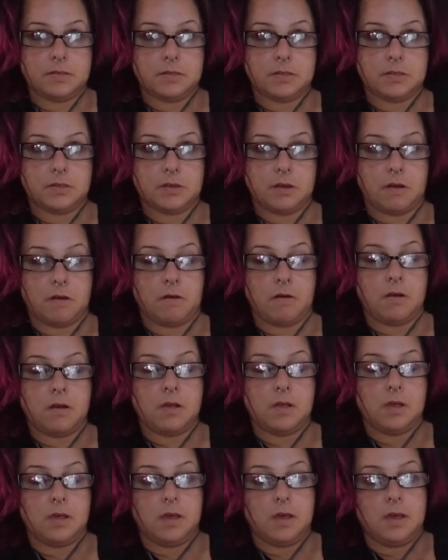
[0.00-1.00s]
So,
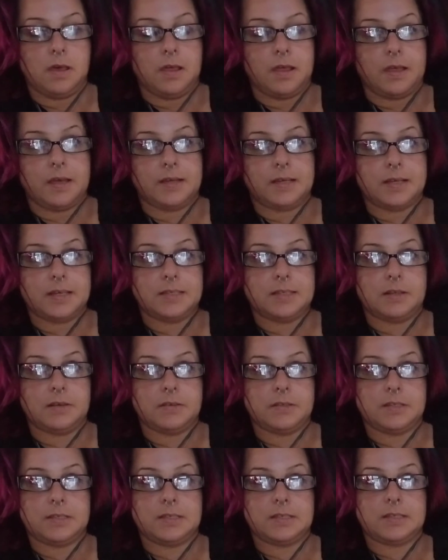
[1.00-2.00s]
like I know,
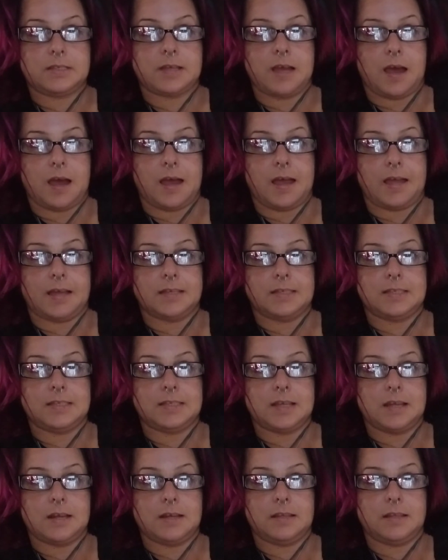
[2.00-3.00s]
there's this guy
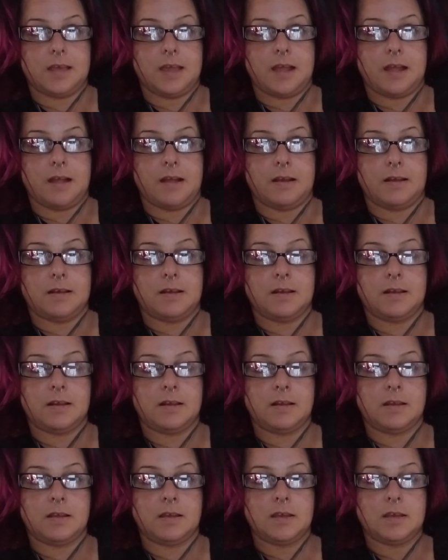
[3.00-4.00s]
standing there, and
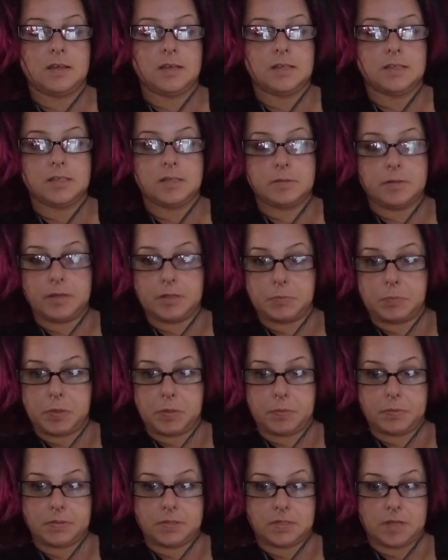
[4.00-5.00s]
sometimes
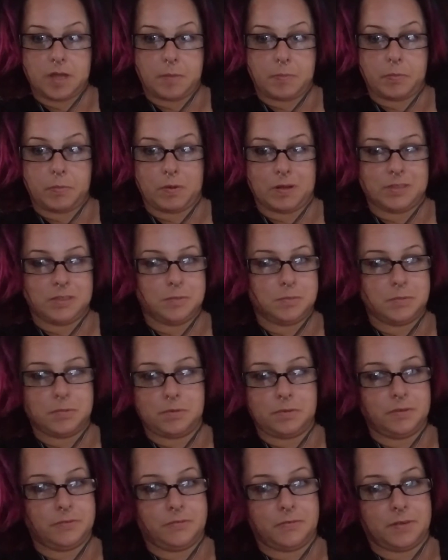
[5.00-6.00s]
people stop and watch you, but
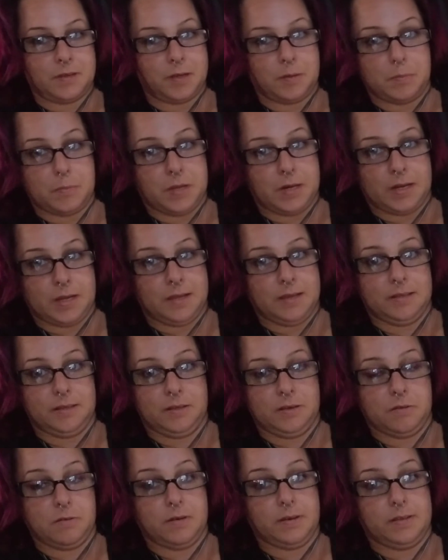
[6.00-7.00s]
only for like a minute, and
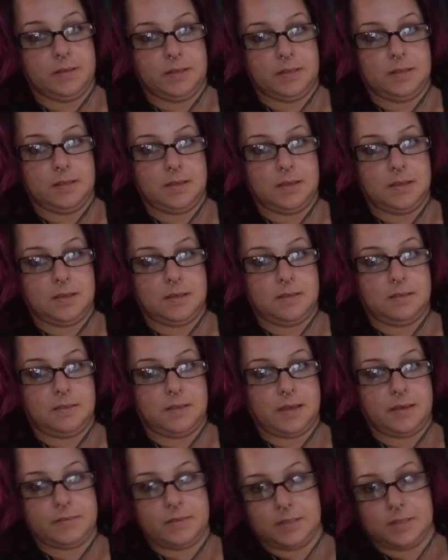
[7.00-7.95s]
you know, and then they have the